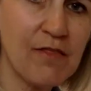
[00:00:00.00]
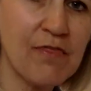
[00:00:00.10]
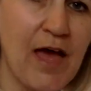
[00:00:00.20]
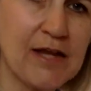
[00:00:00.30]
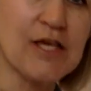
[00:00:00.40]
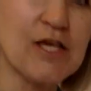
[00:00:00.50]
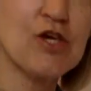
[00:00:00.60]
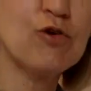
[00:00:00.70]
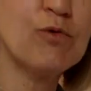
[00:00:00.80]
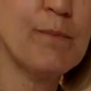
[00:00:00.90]
that a
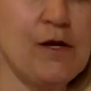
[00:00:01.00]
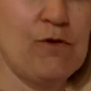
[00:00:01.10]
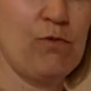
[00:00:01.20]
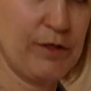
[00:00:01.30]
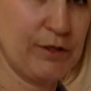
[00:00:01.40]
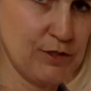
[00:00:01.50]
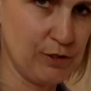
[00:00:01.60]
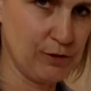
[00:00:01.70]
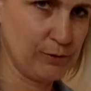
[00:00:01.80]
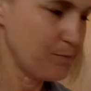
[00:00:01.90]
human would
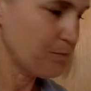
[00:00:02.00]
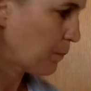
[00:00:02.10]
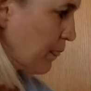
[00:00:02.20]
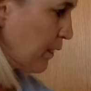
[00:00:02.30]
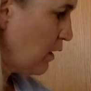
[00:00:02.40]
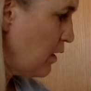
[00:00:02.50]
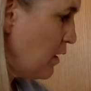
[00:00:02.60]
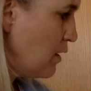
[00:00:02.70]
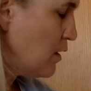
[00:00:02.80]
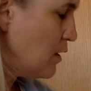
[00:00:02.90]
do.
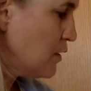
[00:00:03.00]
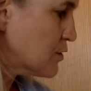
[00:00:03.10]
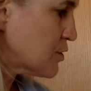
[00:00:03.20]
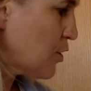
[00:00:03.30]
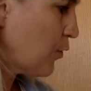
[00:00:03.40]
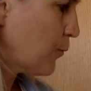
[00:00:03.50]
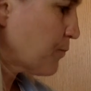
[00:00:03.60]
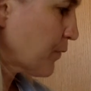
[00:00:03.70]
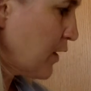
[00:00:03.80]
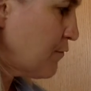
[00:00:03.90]
So
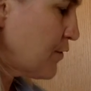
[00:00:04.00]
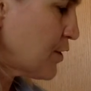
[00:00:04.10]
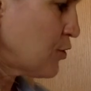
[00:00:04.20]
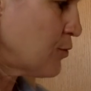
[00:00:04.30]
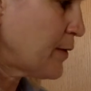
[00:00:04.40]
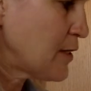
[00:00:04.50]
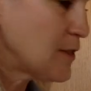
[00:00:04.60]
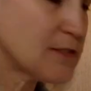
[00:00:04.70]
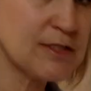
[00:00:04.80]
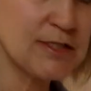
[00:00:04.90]
if a human is
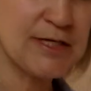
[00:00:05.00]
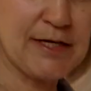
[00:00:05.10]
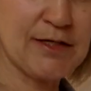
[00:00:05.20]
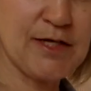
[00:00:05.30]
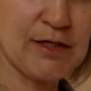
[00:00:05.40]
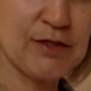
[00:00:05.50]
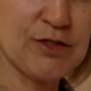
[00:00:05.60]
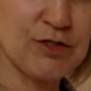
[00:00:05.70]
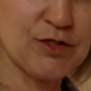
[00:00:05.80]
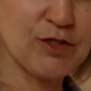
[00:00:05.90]
standing
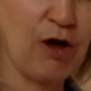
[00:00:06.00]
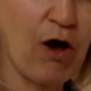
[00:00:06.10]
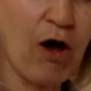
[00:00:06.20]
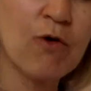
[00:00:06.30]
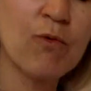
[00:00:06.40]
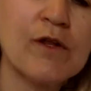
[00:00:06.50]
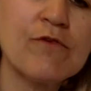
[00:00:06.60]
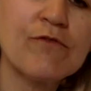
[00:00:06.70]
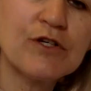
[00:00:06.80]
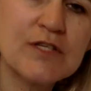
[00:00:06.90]
tall, one of the
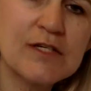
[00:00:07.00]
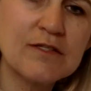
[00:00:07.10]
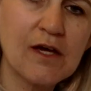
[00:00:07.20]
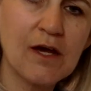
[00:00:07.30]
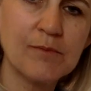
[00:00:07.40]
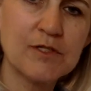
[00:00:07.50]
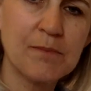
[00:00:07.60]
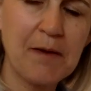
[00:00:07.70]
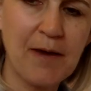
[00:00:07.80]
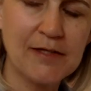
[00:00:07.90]
first things that comes to my
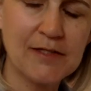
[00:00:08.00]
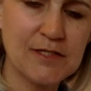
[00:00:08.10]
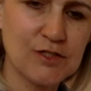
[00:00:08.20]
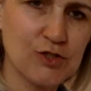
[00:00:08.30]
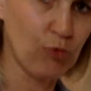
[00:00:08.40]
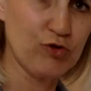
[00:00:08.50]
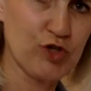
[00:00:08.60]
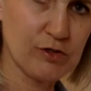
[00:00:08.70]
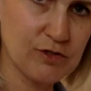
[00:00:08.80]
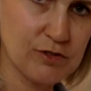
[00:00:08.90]
mind is
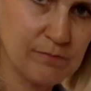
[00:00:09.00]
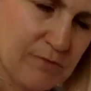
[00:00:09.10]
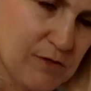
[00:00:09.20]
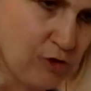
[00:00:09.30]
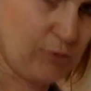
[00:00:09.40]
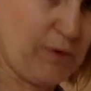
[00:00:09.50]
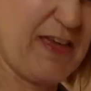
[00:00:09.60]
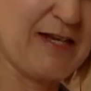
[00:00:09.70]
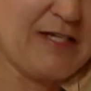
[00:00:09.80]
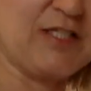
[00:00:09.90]
soldiers, when they
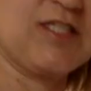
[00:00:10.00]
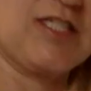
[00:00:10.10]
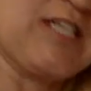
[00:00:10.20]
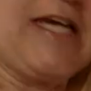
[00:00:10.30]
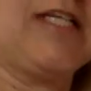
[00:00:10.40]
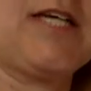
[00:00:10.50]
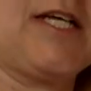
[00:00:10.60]
need to stand at